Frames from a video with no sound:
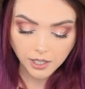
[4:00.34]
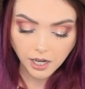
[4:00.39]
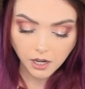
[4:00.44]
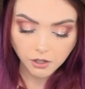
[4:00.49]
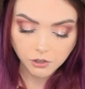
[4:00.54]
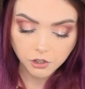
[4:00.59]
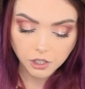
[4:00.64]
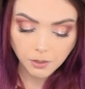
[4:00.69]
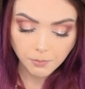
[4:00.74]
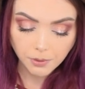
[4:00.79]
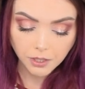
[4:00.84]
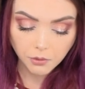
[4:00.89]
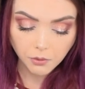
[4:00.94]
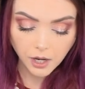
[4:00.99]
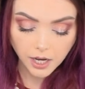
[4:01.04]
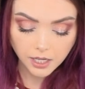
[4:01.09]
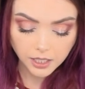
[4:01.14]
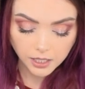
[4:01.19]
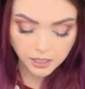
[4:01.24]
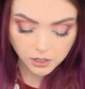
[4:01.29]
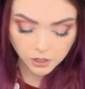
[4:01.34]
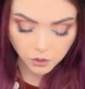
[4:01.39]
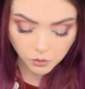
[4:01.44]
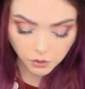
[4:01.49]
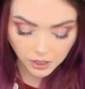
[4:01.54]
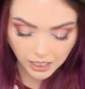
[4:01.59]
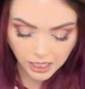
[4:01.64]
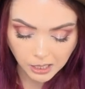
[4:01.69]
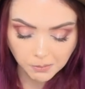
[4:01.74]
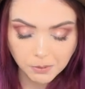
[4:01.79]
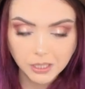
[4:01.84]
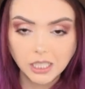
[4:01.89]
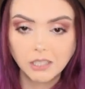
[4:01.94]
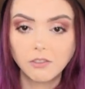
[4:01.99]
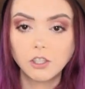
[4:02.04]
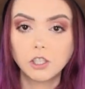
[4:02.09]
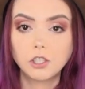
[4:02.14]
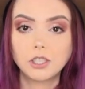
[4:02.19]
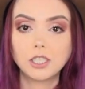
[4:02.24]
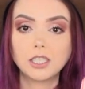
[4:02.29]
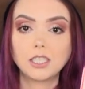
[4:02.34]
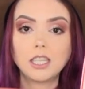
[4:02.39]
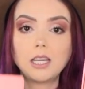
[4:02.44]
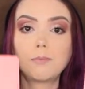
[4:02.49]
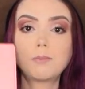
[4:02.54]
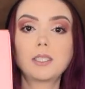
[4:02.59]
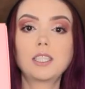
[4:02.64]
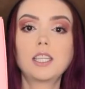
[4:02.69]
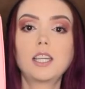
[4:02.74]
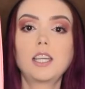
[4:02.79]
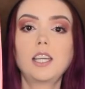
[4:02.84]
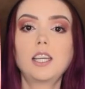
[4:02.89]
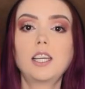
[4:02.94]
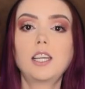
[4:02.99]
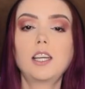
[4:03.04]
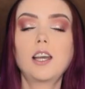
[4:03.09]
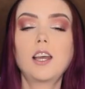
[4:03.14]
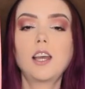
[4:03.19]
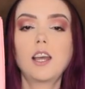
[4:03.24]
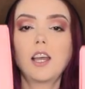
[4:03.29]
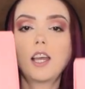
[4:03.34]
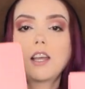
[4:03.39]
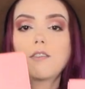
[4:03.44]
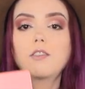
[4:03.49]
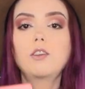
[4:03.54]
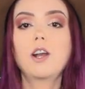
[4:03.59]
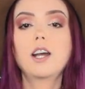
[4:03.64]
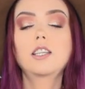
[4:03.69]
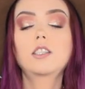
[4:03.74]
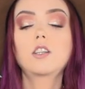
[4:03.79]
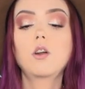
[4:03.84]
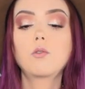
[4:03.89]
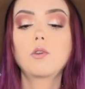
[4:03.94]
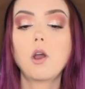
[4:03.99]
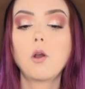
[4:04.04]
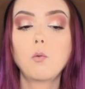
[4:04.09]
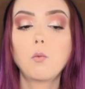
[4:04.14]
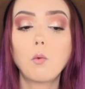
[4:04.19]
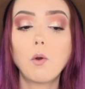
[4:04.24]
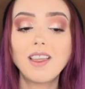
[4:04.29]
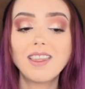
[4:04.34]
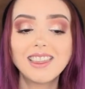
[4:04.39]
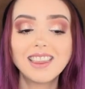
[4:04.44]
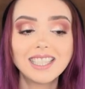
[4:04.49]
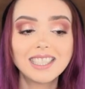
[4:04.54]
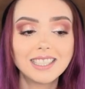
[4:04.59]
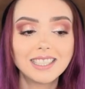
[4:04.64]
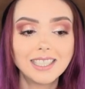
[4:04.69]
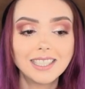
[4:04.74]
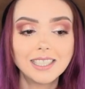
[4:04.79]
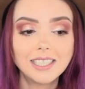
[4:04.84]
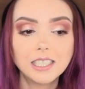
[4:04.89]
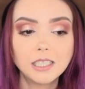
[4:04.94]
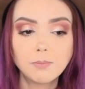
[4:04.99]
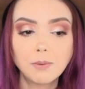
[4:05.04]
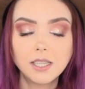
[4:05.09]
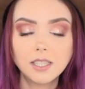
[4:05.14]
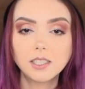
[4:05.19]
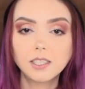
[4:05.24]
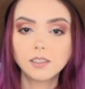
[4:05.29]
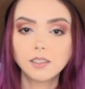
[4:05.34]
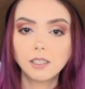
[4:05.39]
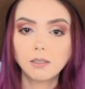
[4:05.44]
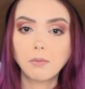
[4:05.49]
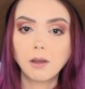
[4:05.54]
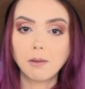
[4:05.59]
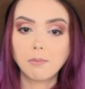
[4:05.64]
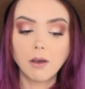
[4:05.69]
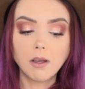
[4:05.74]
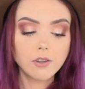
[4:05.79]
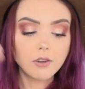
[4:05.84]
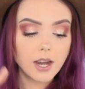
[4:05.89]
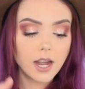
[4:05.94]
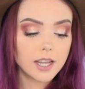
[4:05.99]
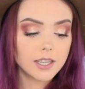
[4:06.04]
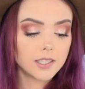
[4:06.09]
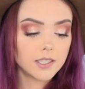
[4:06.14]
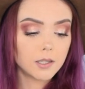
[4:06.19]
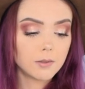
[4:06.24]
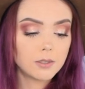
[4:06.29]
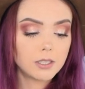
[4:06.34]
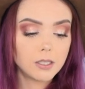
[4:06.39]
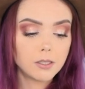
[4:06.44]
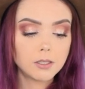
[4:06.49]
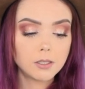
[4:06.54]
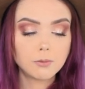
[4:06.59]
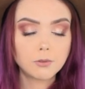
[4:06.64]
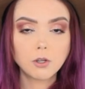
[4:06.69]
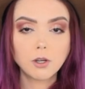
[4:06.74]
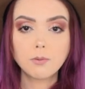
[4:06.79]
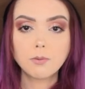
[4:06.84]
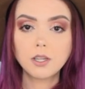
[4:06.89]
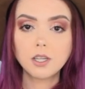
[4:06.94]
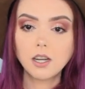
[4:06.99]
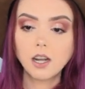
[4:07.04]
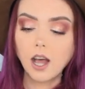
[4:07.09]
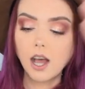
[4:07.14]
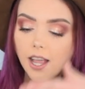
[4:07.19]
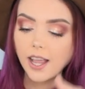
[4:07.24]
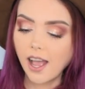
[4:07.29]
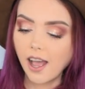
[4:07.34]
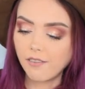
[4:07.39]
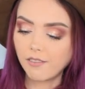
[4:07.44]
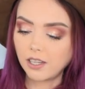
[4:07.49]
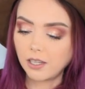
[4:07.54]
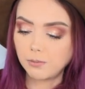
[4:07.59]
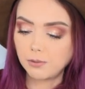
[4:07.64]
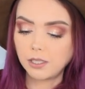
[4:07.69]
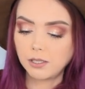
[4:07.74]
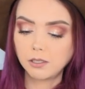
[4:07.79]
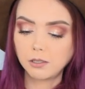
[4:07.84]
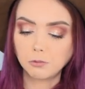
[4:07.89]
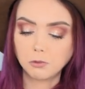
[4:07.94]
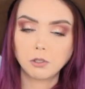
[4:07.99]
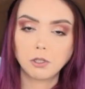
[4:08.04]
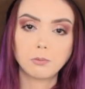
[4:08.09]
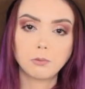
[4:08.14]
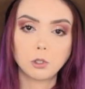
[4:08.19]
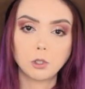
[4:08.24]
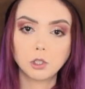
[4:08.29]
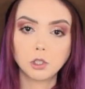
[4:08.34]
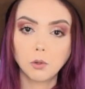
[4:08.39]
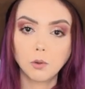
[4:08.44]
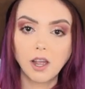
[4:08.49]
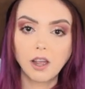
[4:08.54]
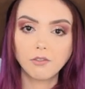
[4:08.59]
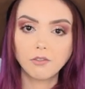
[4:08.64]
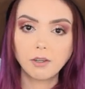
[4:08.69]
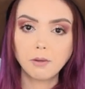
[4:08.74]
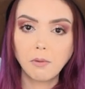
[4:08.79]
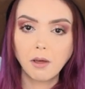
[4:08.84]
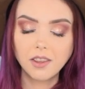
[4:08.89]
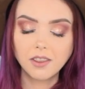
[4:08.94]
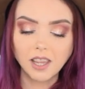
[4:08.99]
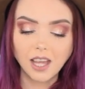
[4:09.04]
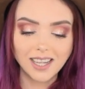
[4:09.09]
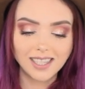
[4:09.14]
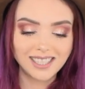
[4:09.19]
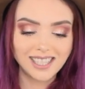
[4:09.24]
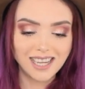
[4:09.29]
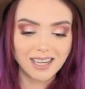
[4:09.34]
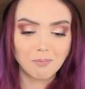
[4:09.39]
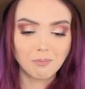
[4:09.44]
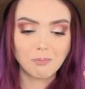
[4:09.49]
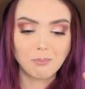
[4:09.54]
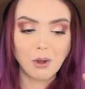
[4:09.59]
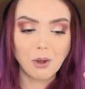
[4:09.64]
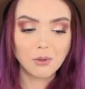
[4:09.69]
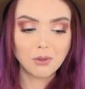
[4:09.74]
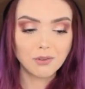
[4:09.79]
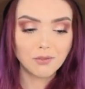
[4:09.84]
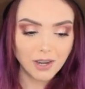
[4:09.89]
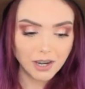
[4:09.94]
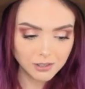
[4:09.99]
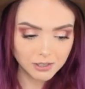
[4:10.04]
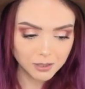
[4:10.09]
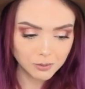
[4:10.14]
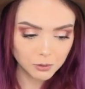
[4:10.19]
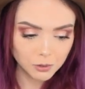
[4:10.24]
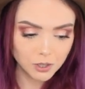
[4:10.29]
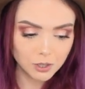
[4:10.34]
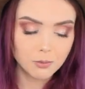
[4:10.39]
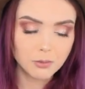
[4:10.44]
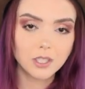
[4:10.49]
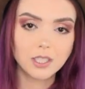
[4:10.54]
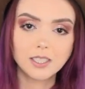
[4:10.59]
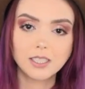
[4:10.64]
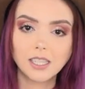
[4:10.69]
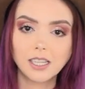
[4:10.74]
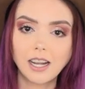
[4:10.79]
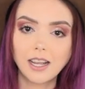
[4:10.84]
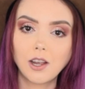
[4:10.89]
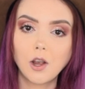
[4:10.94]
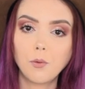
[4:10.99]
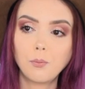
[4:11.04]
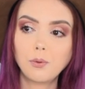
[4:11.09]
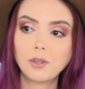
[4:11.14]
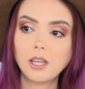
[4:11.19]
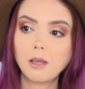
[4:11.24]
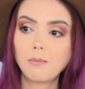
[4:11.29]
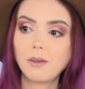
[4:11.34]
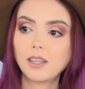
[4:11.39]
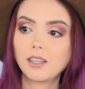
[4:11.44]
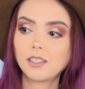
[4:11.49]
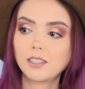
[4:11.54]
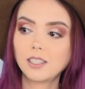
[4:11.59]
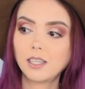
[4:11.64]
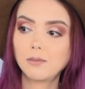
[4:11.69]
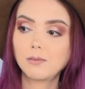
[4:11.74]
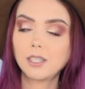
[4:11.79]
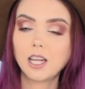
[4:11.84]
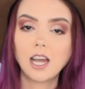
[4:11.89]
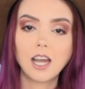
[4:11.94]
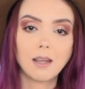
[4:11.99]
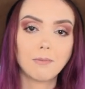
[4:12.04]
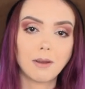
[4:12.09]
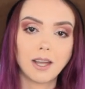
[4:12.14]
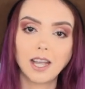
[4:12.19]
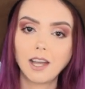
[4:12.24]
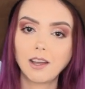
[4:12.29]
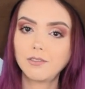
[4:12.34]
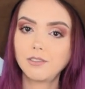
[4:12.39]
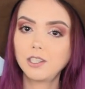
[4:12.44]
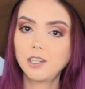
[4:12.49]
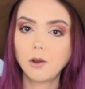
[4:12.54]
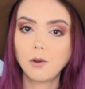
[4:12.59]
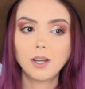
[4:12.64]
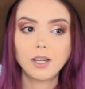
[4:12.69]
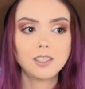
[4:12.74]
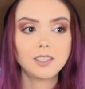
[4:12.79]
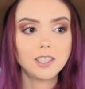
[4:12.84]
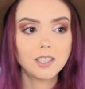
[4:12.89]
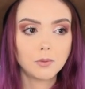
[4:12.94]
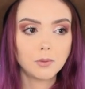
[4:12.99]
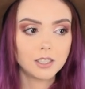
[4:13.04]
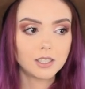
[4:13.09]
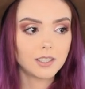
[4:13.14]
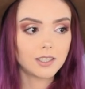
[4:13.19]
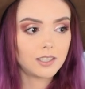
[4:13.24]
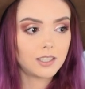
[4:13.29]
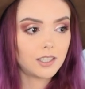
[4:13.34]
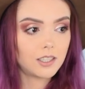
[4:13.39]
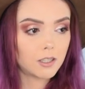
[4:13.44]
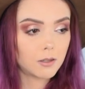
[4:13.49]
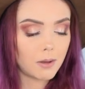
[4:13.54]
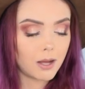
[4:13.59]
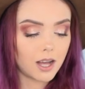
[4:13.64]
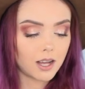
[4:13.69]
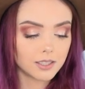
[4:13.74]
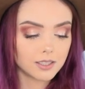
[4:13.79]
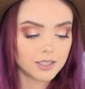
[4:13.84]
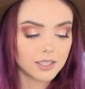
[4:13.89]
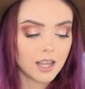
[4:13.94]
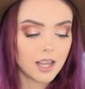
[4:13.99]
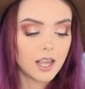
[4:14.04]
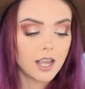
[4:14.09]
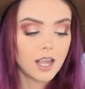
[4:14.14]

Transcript: now jumping right into the Ipsy versus Ipsy. If you guys don't know what this is, basically my mother has an Ipsy subscription, I have an Ipsy subscription. So every month I take both of our subscriptions and I open them at the same time. I have no idea what's in either box.